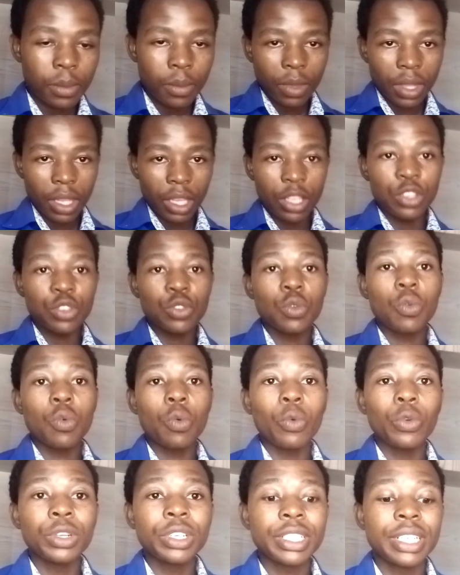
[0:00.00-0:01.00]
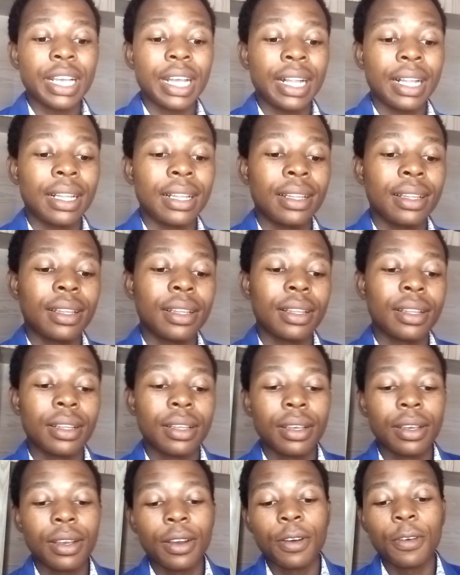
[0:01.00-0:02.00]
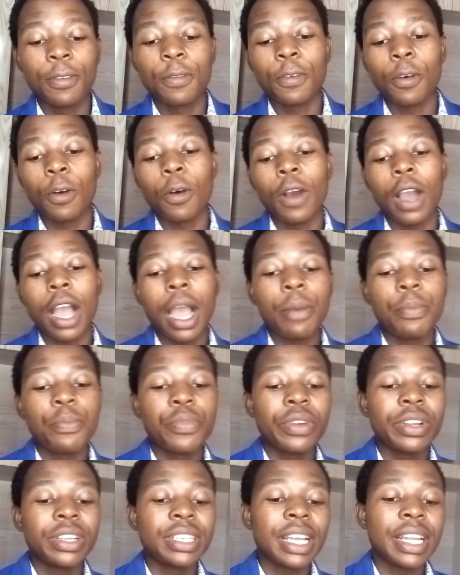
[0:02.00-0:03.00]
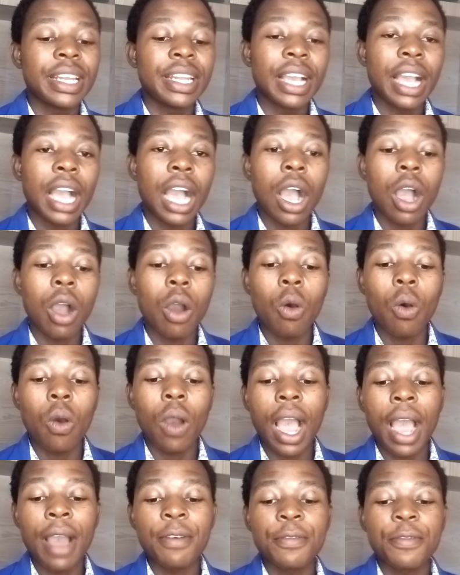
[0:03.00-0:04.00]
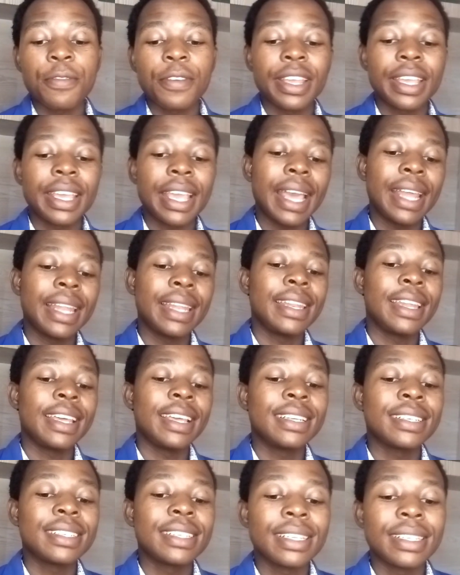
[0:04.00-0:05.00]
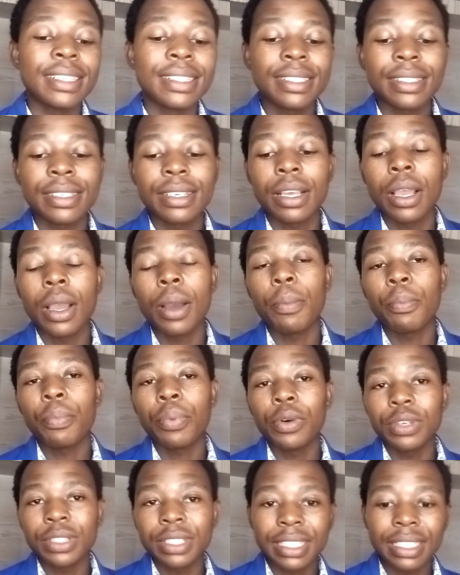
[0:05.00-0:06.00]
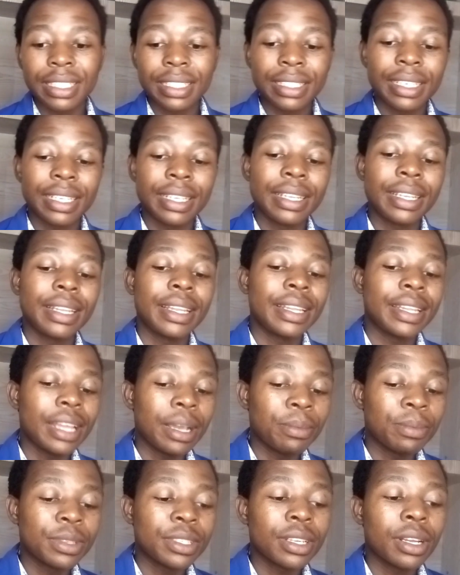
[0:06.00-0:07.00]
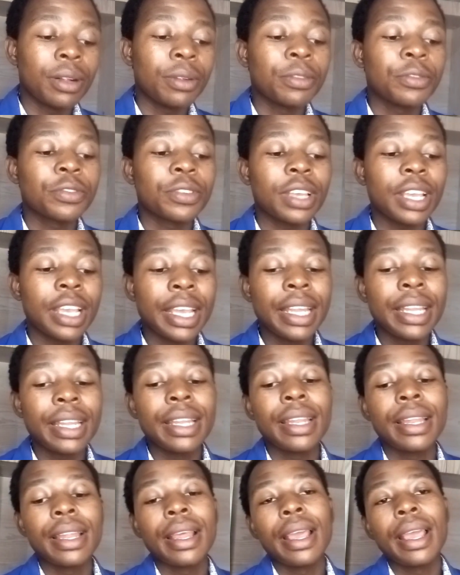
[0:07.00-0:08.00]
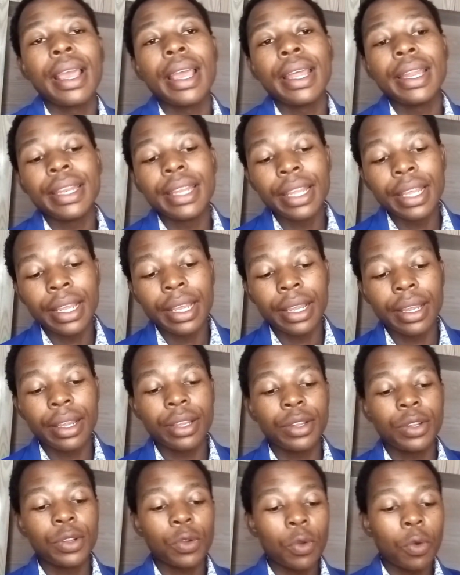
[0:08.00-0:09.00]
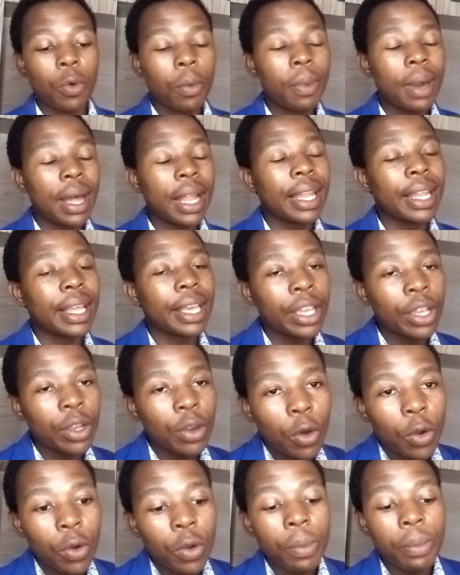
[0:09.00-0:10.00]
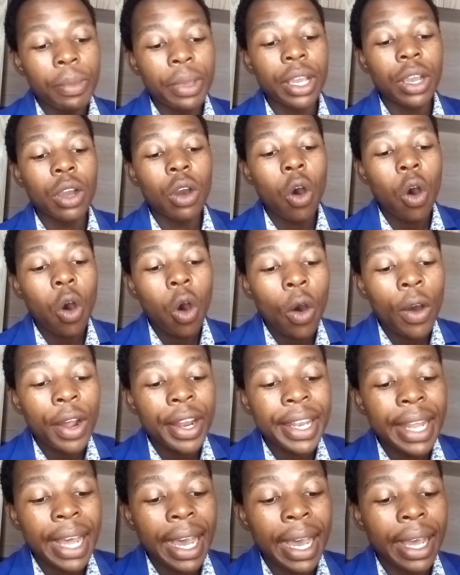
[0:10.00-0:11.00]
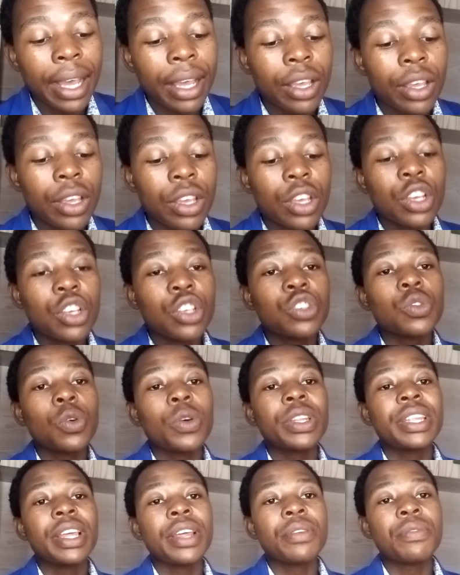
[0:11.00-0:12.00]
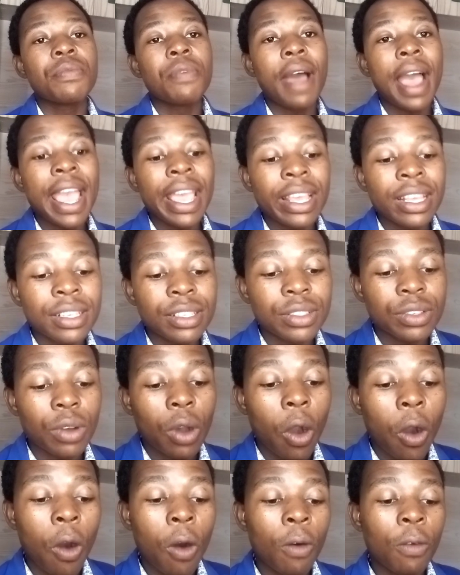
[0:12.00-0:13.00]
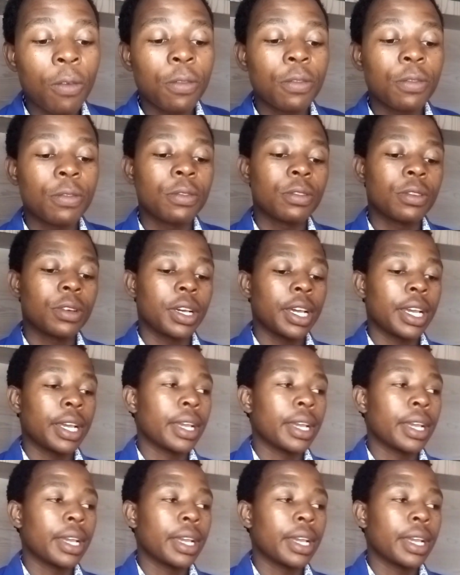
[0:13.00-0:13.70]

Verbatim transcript: is crucial for appreciating how African nations position themselves in the global economic order. So, the rise of uh,